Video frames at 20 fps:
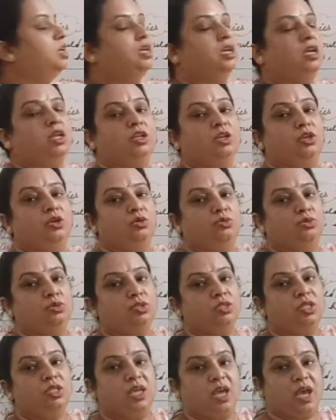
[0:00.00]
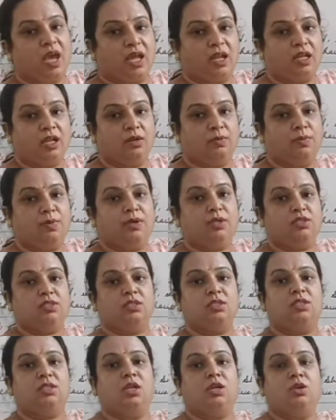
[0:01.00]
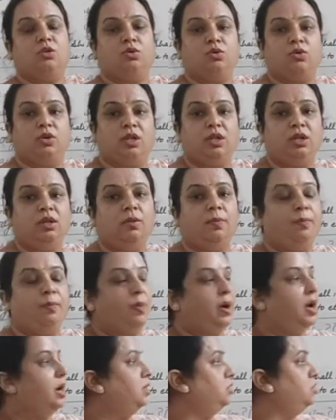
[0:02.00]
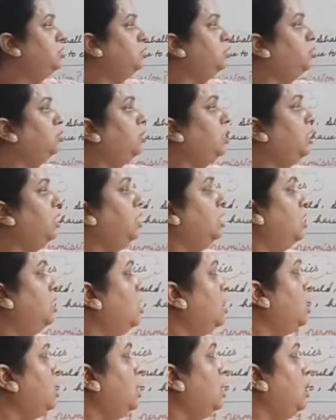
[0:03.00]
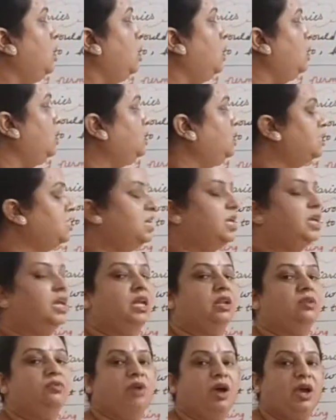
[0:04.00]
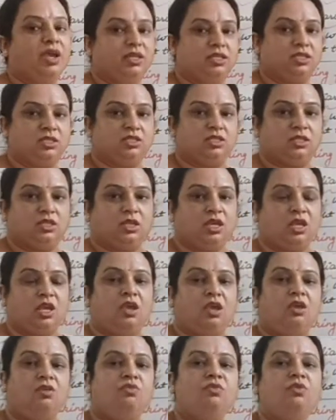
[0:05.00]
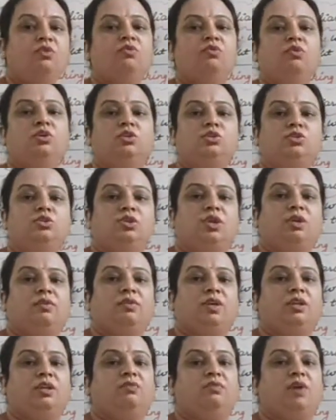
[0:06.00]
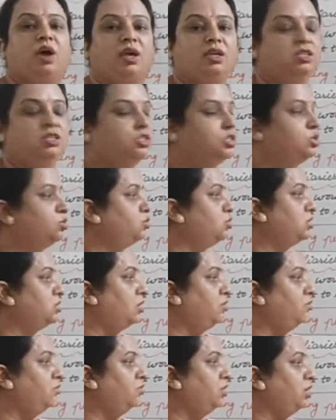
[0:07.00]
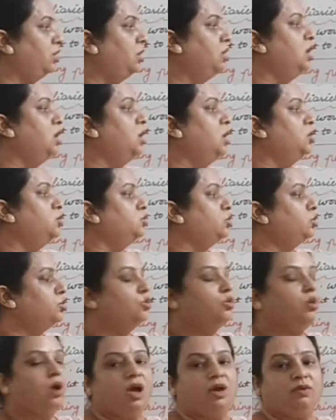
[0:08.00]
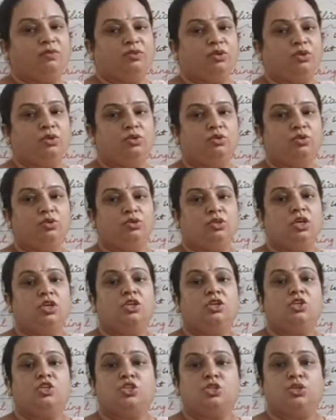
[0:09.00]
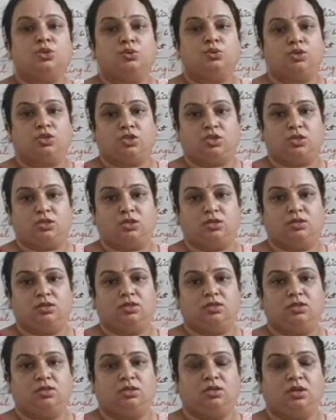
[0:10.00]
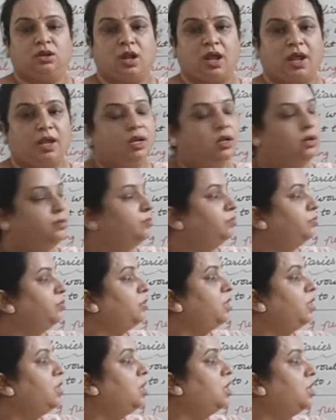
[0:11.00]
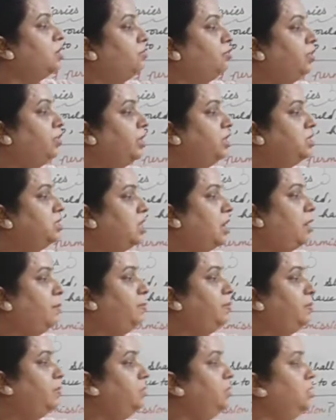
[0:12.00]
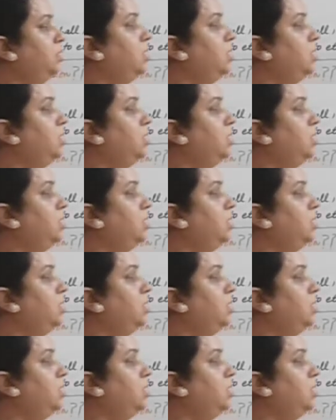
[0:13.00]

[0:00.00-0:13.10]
can use can in present and could in past, okay. Let's see advice. If you want to give advice to someone, so you have to use should, right? For example,